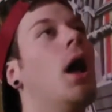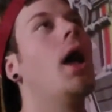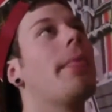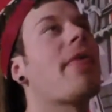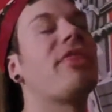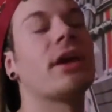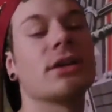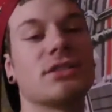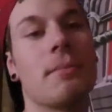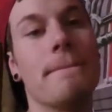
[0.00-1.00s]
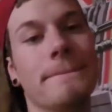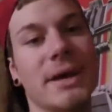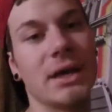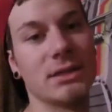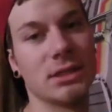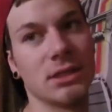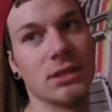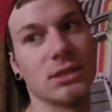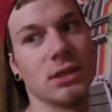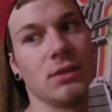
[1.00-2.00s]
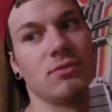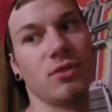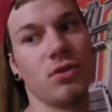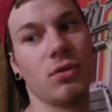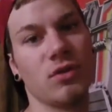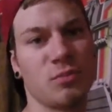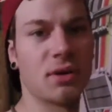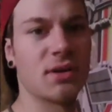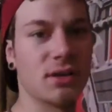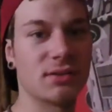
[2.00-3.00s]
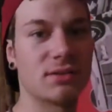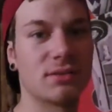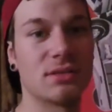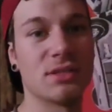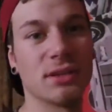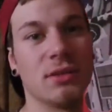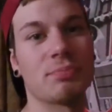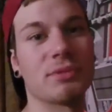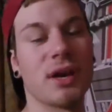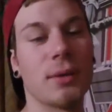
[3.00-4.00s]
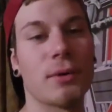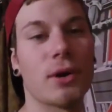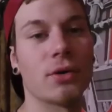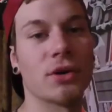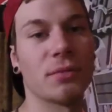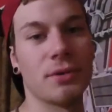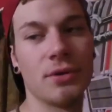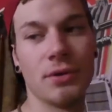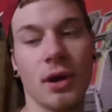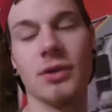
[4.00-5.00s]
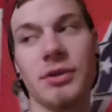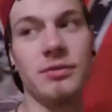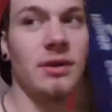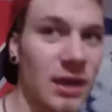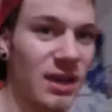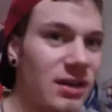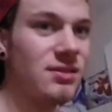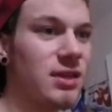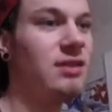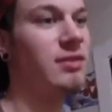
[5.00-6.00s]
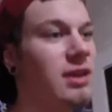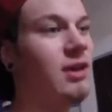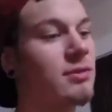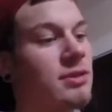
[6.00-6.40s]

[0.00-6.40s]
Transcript: And that thing is amazing to sleep to. Just put a sleep timer on your computer, on your TV, and go